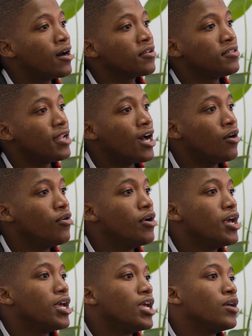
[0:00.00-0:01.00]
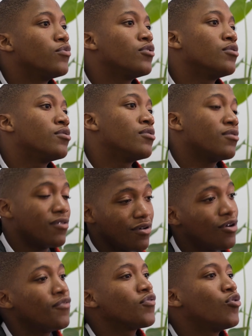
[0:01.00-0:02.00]
health now, it will
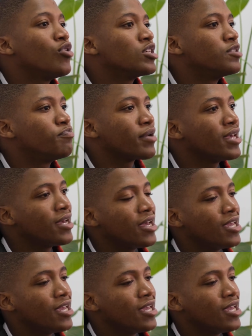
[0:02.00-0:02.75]
of course bring